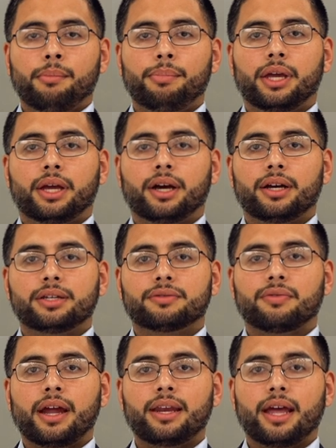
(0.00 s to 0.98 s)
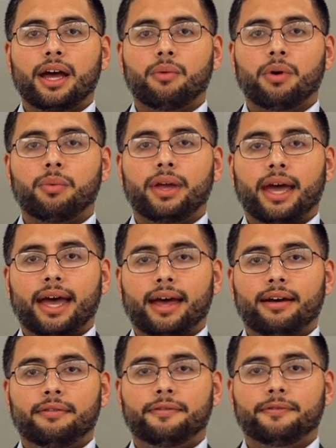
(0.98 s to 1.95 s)
because right now what we
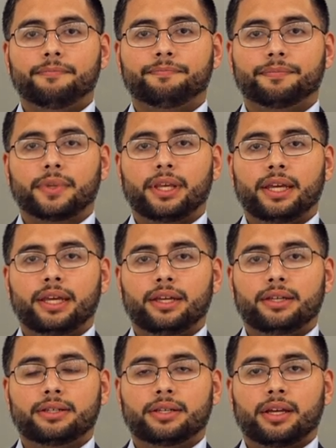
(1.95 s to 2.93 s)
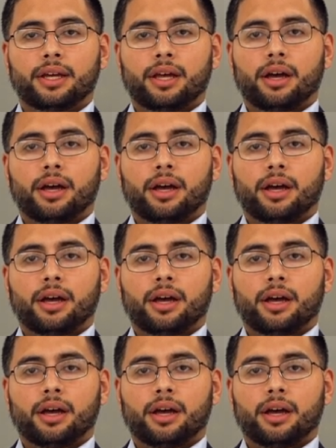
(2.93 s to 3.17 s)
have is